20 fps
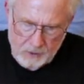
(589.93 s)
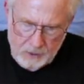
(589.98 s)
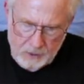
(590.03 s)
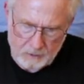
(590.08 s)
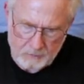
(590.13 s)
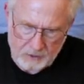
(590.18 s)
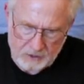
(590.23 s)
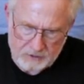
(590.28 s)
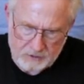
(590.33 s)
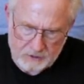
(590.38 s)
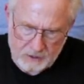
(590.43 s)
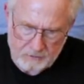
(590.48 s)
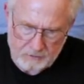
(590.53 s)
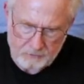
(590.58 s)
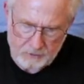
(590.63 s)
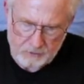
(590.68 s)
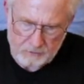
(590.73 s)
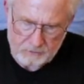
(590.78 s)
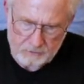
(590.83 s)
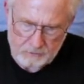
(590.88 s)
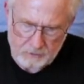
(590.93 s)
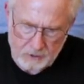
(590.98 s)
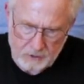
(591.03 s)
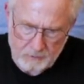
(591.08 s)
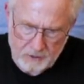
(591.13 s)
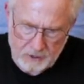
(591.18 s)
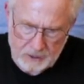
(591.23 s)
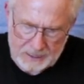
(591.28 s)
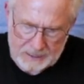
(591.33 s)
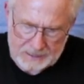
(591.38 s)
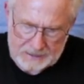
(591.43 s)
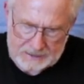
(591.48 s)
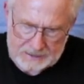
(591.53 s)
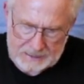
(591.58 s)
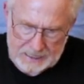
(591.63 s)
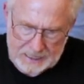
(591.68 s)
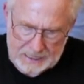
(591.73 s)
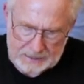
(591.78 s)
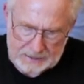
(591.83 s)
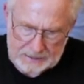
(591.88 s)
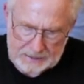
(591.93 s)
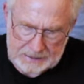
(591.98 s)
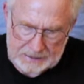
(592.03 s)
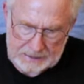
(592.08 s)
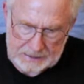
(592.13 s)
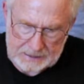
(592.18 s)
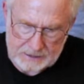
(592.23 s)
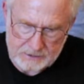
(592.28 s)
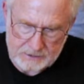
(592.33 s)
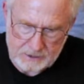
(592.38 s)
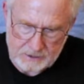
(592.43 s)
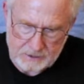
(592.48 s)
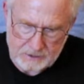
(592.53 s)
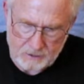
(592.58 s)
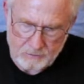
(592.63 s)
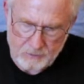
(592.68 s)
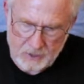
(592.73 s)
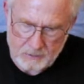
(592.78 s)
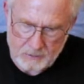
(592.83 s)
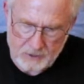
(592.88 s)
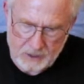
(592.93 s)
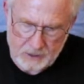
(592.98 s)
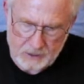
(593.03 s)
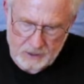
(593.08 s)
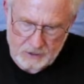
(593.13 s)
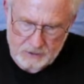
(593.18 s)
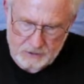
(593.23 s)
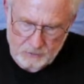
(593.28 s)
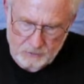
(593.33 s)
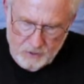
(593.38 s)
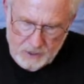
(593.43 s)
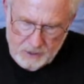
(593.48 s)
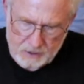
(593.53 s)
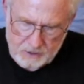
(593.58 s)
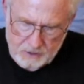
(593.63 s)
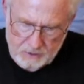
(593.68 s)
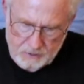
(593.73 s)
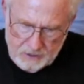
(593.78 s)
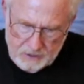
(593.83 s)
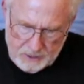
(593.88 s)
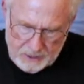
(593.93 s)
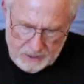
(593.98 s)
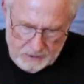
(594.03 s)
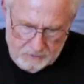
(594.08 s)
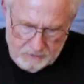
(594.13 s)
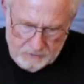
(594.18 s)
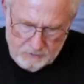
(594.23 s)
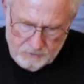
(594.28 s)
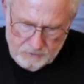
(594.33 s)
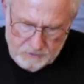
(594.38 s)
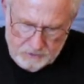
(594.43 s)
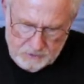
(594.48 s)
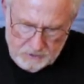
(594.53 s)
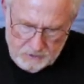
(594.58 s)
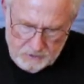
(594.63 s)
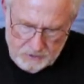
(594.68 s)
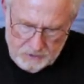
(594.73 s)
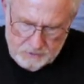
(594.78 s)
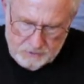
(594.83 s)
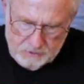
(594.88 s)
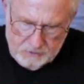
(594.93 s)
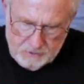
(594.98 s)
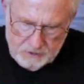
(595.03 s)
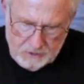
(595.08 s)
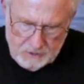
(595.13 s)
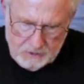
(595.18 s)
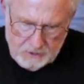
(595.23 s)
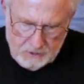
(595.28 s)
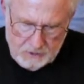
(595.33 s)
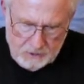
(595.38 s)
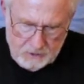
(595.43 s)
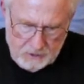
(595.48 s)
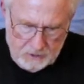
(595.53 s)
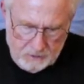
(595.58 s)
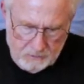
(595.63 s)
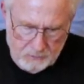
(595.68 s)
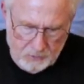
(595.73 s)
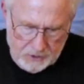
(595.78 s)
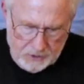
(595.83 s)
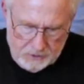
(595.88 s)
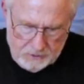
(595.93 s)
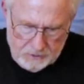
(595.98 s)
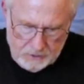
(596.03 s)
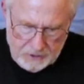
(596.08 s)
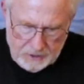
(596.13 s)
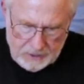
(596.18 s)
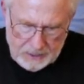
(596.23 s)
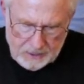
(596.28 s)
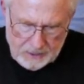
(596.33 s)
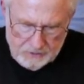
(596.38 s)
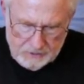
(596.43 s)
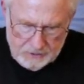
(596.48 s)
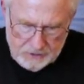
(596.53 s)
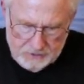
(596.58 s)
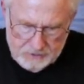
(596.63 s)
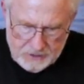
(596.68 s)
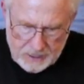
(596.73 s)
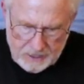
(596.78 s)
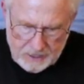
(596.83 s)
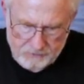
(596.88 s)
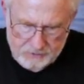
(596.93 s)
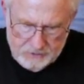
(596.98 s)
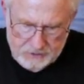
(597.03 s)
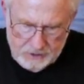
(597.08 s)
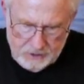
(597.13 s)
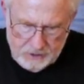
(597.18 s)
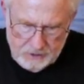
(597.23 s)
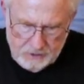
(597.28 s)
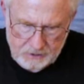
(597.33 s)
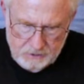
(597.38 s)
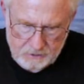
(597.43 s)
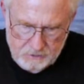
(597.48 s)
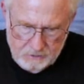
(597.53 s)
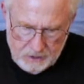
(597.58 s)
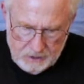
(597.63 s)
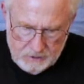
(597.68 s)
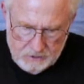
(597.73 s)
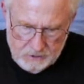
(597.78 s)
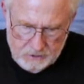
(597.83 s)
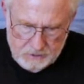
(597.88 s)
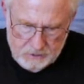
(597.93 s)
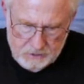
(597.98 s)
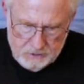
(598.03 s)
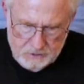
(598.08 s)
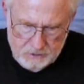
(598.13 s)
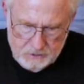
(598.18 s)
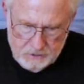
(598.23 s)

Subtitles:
I mean, it's never going to be exactly easy. There may be an easier way to do it. I don't know what there is. but at least I haven't seen any directions.